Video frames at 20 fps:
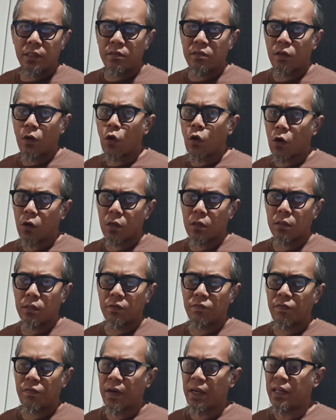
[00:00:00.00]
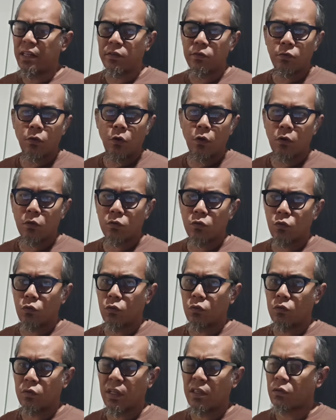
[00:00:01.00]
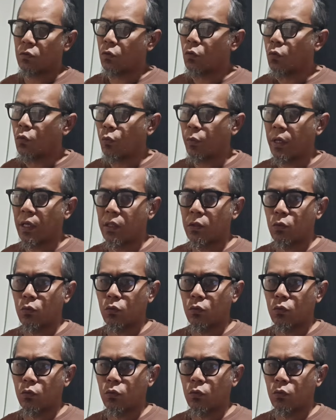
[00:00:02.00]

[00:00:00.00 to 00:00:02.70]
it's locked, the file is locked, so there's no way